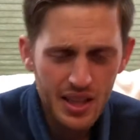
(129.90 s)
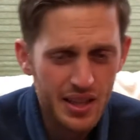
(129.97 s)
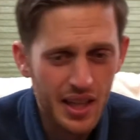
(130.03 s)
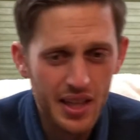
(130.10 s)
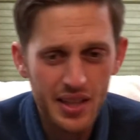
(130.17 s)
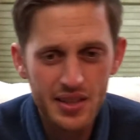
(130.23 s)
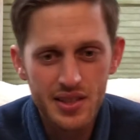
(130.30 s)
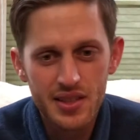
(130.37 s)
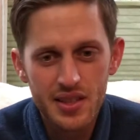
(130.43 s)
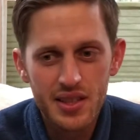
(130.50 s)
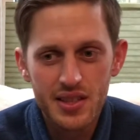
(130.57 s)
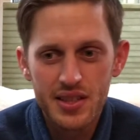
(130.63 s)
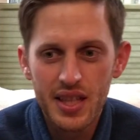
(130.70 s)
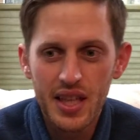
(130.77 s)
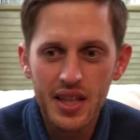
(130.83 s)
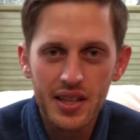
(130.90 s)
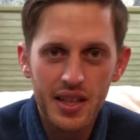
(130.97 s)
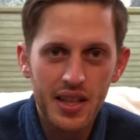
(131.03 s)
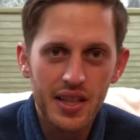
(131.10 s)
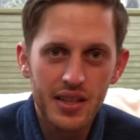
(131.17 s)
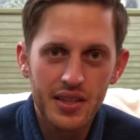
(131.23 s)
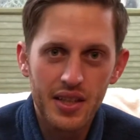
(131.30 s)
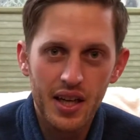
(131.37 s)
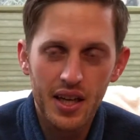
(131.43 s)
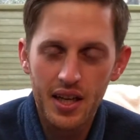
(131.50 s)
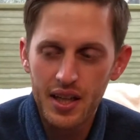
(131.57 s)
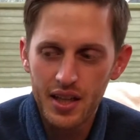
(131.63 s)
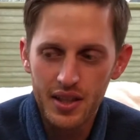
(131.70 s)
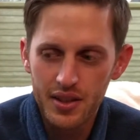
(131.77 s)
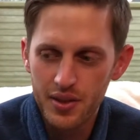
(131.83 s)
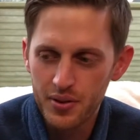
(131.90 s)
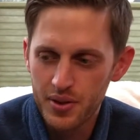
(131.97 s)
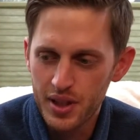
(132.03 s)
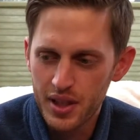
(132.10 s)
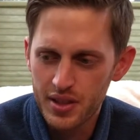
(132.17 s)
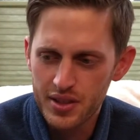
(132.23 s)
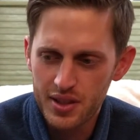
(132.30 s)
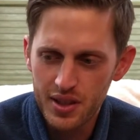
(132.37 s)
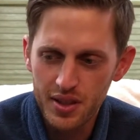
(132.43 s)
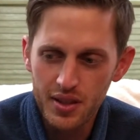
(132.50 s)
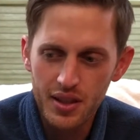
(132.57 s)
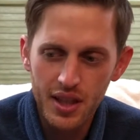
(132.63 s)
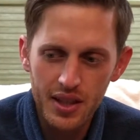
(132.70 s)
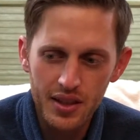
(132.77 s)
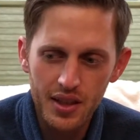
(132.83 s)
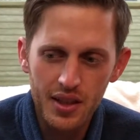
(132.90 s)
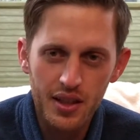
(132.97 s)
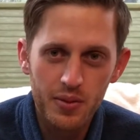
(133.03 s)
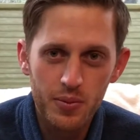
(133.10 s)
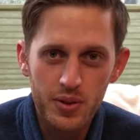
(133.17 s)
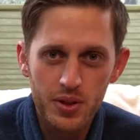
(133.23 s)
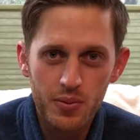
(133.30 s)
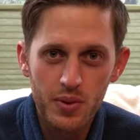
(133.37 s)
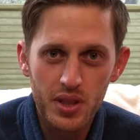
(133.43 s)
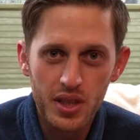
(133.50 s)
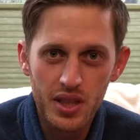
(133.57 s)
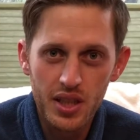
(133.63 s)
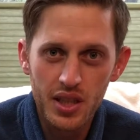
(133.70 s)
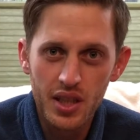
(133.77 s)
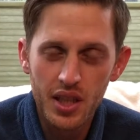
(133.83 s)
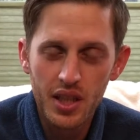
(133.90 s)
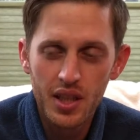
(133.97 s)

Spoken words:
That isn't to say that I don't think it's good. I thought it was a really